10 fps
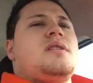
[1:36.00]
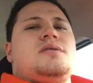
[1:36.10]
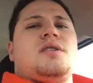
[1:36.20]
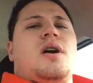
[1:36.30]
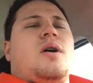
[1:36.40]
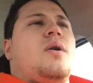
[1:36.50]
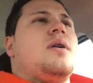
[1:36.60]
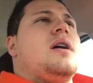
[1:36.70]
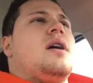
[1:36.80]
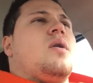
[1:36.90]
So
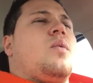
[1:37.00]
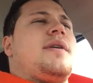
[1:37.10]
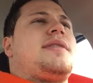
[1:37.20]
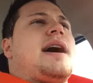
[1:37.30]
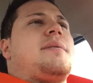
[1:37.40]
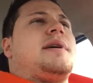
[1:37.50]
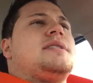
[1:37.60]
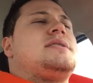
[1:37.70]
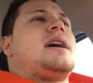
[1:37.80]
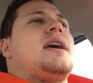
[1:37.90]
with that
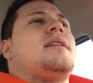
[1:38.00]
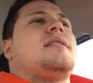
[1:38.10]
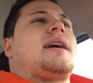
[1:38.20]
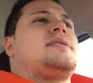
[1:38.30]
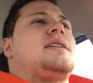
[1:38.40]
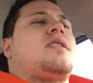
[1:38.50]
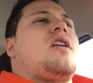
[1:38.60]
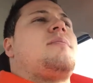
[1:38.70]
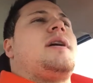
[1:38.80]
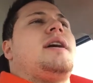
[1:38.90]
being said, like I said, the
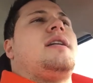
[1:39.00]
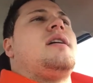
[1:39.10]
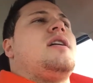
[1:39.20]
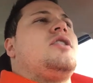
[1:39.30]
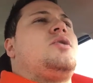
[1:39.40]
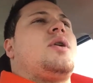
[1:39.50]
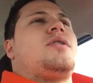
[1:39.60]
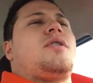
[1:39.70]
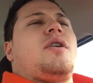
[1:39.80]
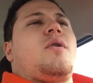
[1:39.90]
car made
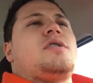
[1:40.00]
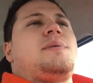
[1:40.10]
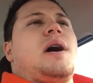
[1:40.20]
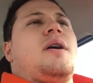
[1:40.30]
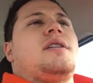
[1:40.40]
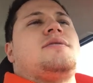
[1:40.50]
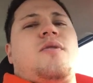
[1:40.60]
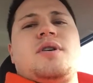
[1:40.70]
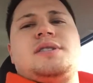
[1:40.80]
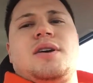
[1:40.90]
230 horsepower. It's
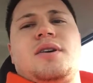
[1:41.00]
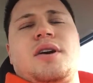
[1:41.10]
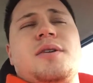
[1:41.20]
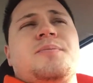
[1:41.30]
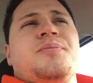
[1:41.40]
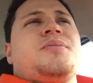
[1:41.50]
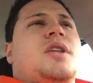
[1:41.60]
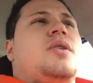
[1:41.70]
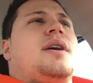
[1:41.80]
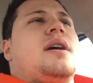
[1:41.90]
4-cylinder.
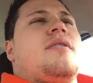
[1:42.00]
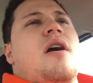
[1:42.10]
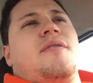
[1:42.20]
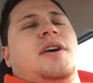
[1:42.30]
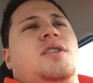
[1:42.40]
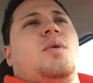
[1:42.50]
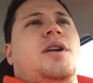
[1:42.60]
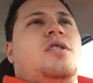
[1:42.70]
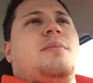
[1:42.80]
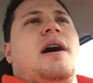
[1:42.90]
You get roughly
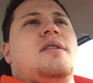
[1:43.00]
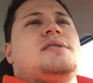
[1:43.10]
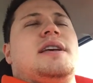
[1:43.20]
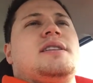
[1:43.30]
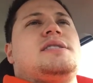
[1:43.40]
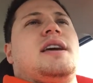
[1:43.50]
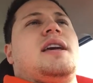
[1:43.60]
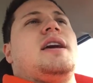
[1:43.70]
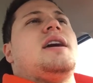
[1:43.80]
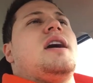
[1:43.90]
22 miles in the
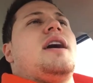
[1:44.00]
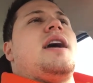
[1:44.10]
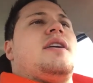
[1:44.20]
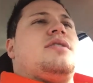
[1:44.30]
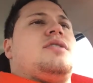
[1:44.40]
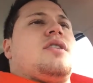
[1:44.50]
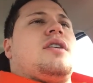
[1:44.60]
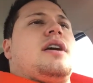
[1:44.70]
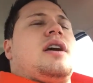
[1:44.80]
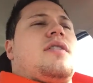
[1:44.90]
city and
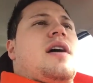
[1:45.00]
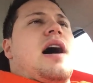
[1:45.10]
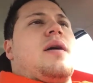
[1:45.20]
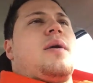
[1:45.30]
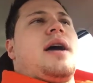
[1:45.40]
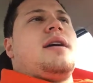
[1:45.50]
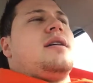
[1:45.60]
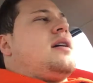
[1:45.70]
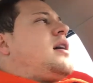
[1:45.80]
30 on the highway.